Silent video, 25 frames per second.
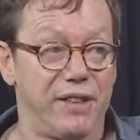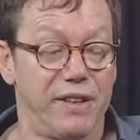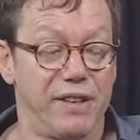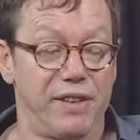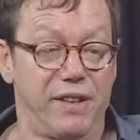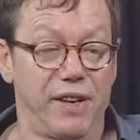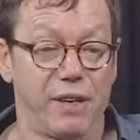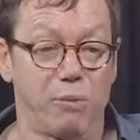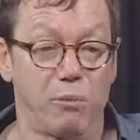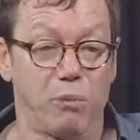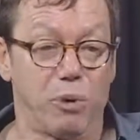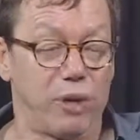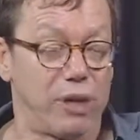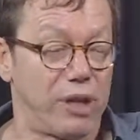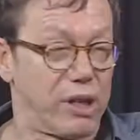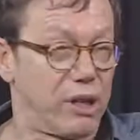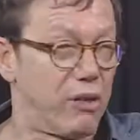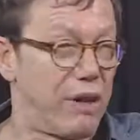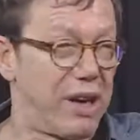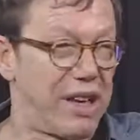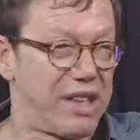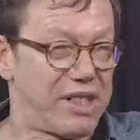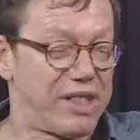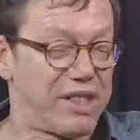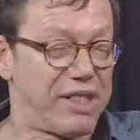They're more
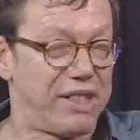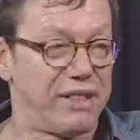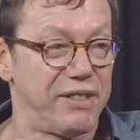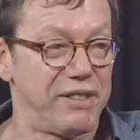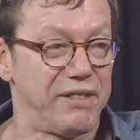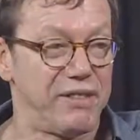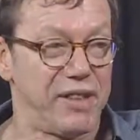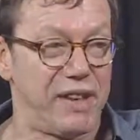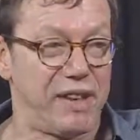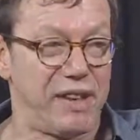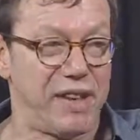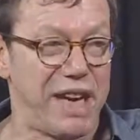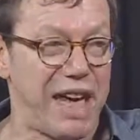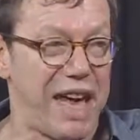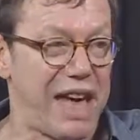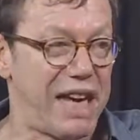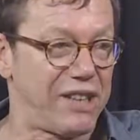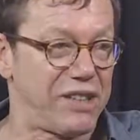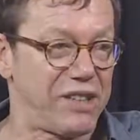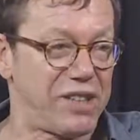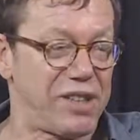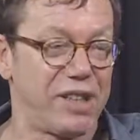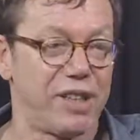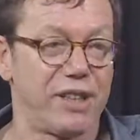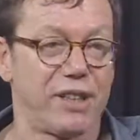aggressive. They're
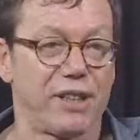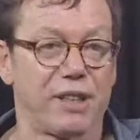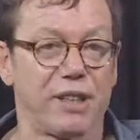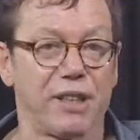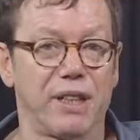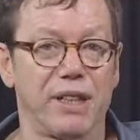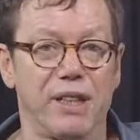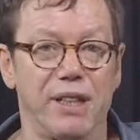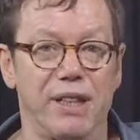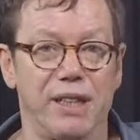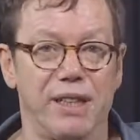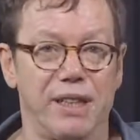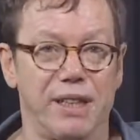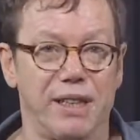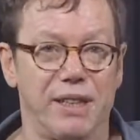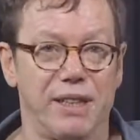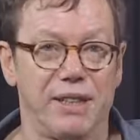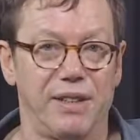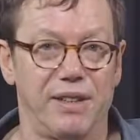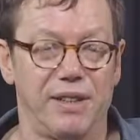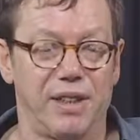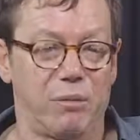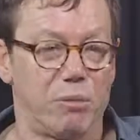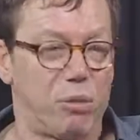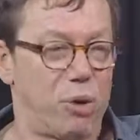nastier.
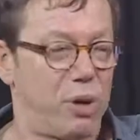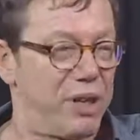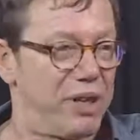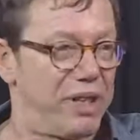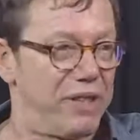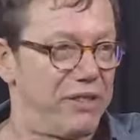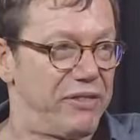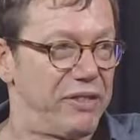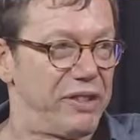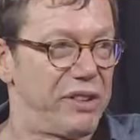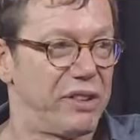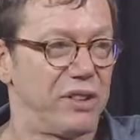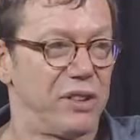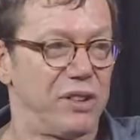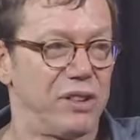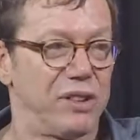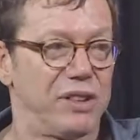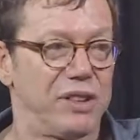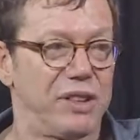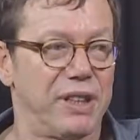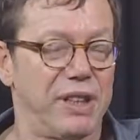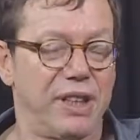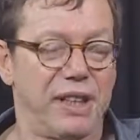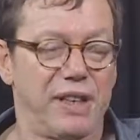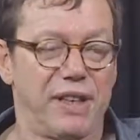They're more
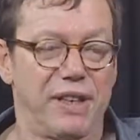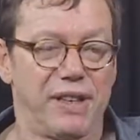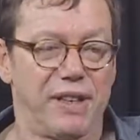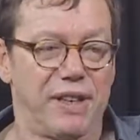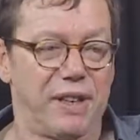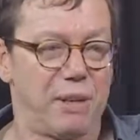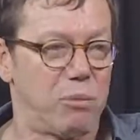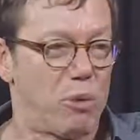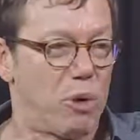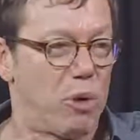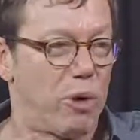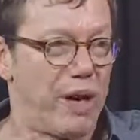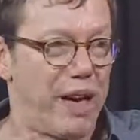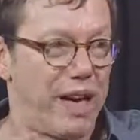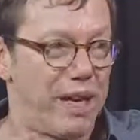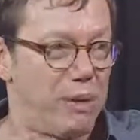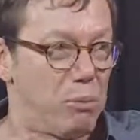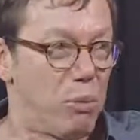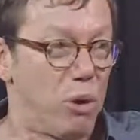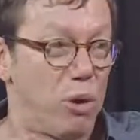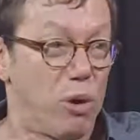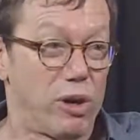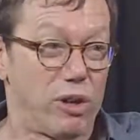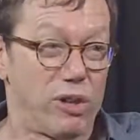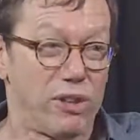difficult. They're more
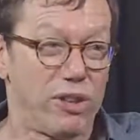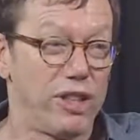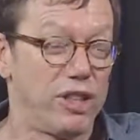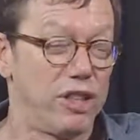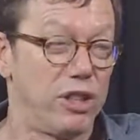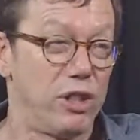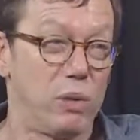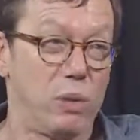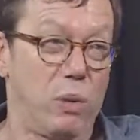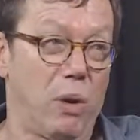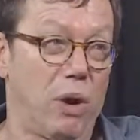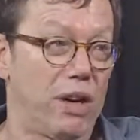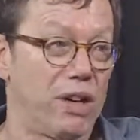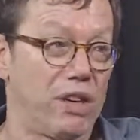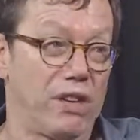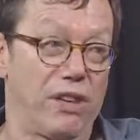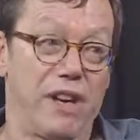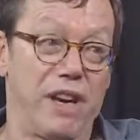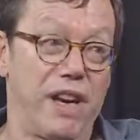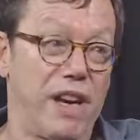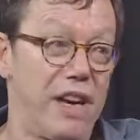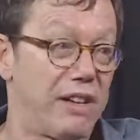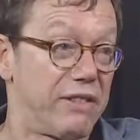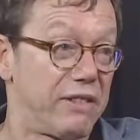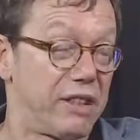amoral than you are. You're
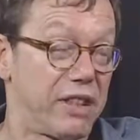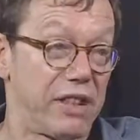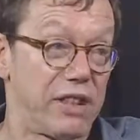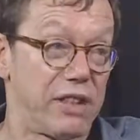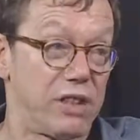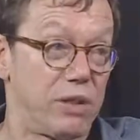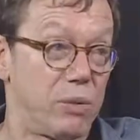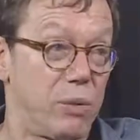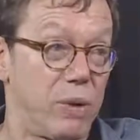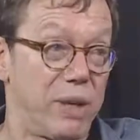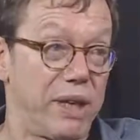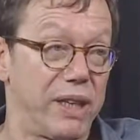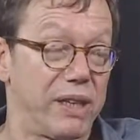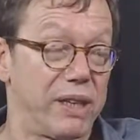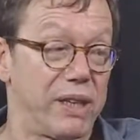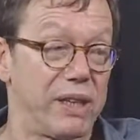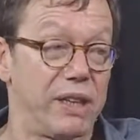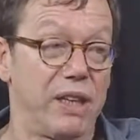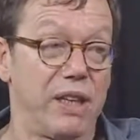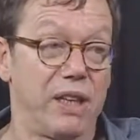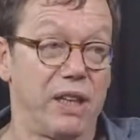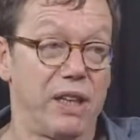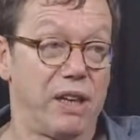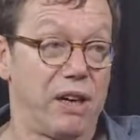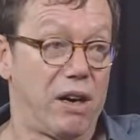never going to win
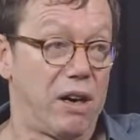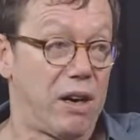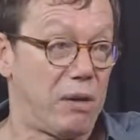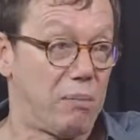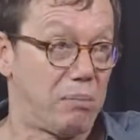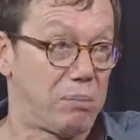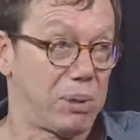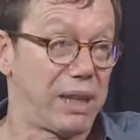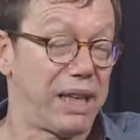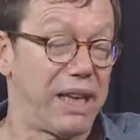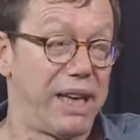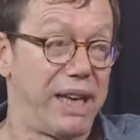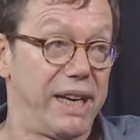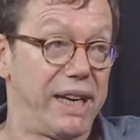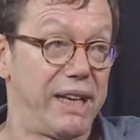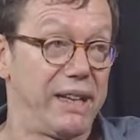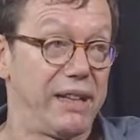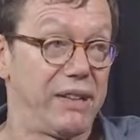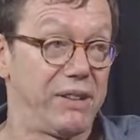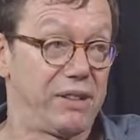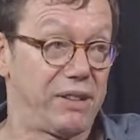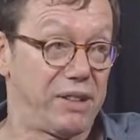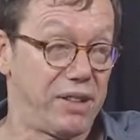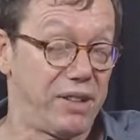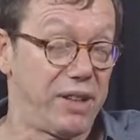
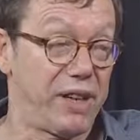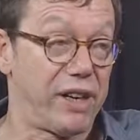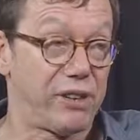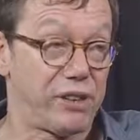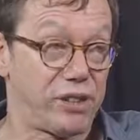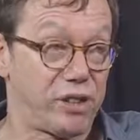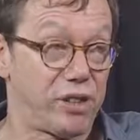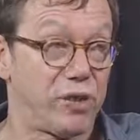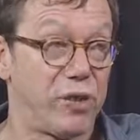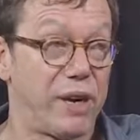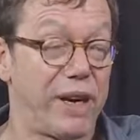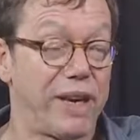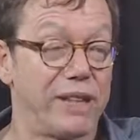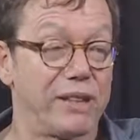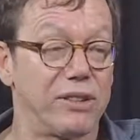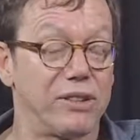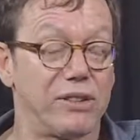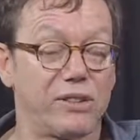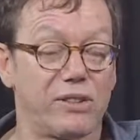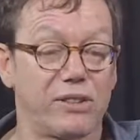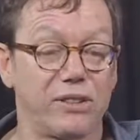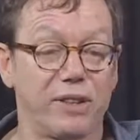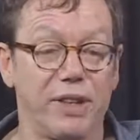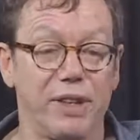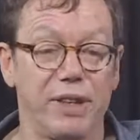playing to their
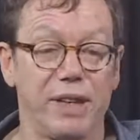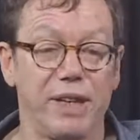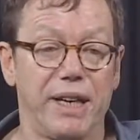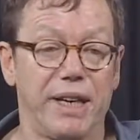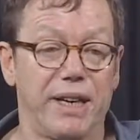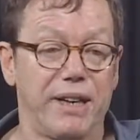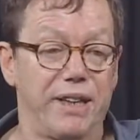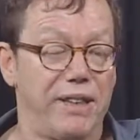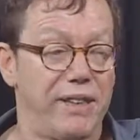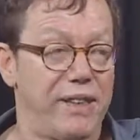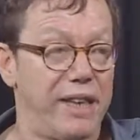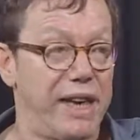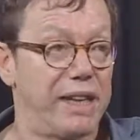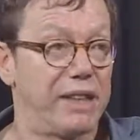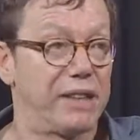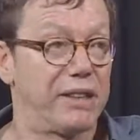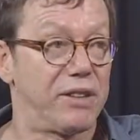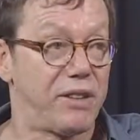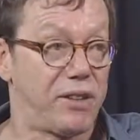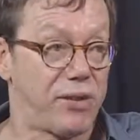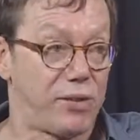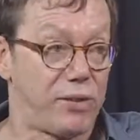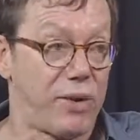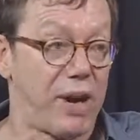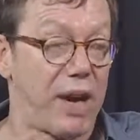strengths. They
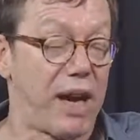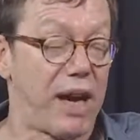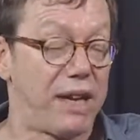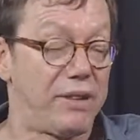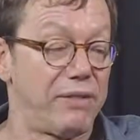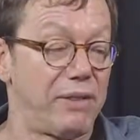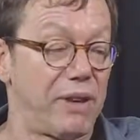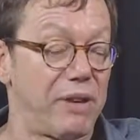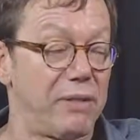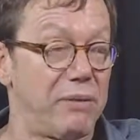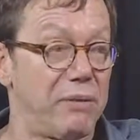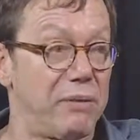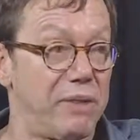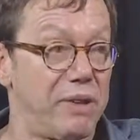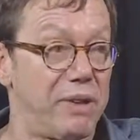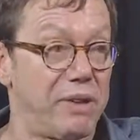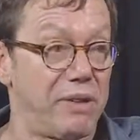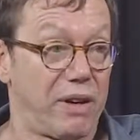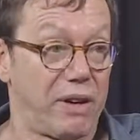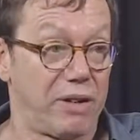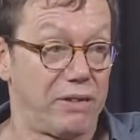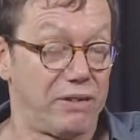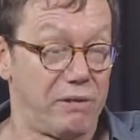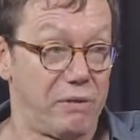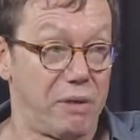thrive on
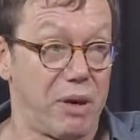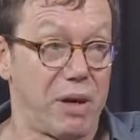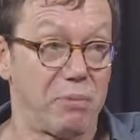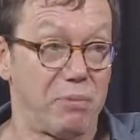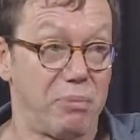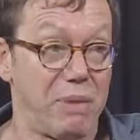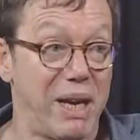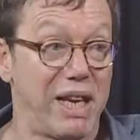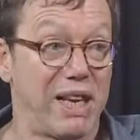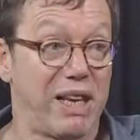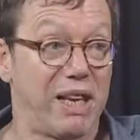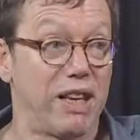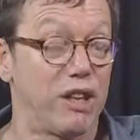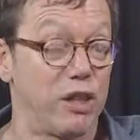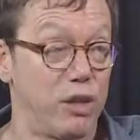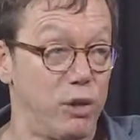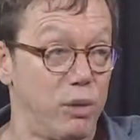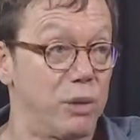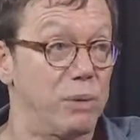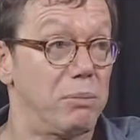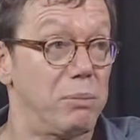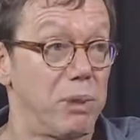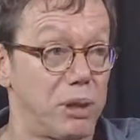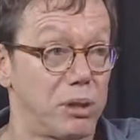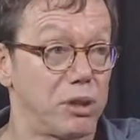making
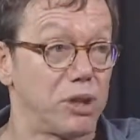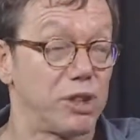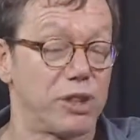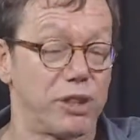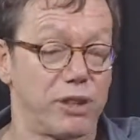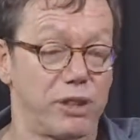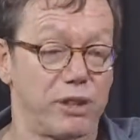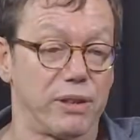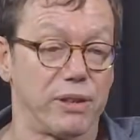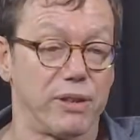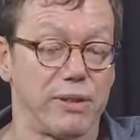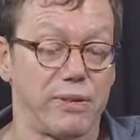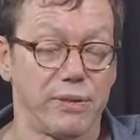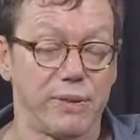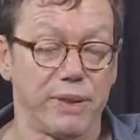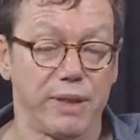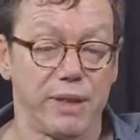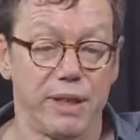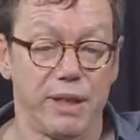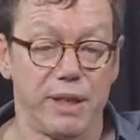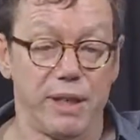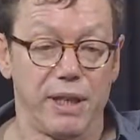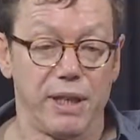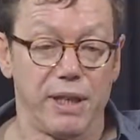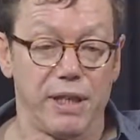you emotional.
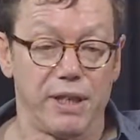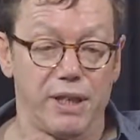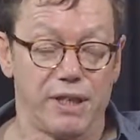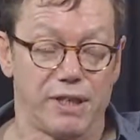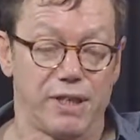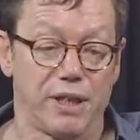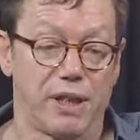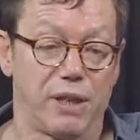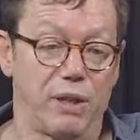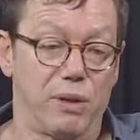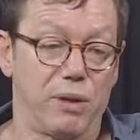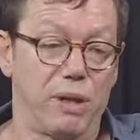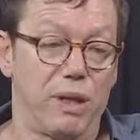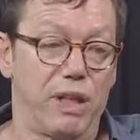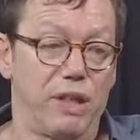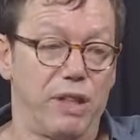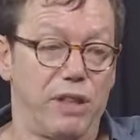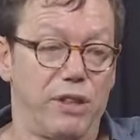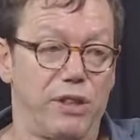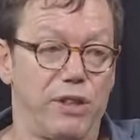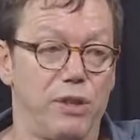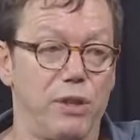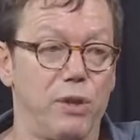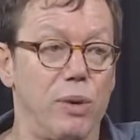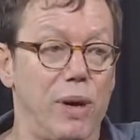So
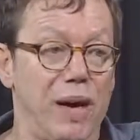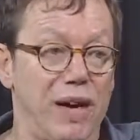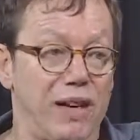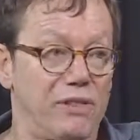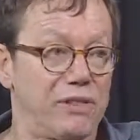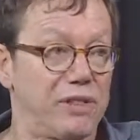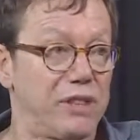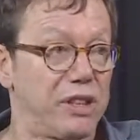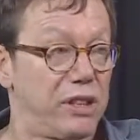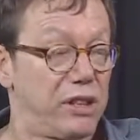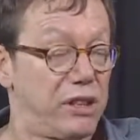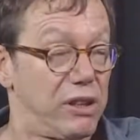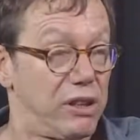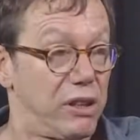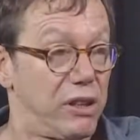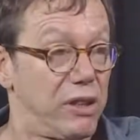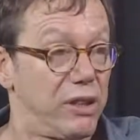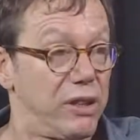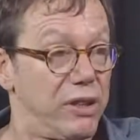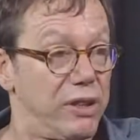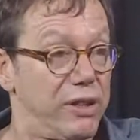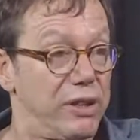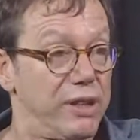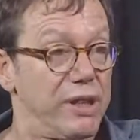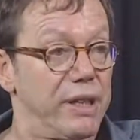you have to
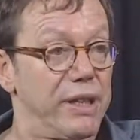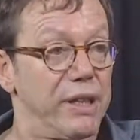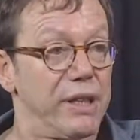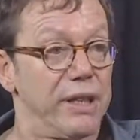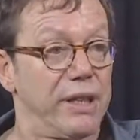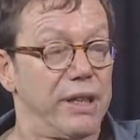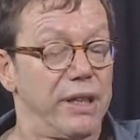learn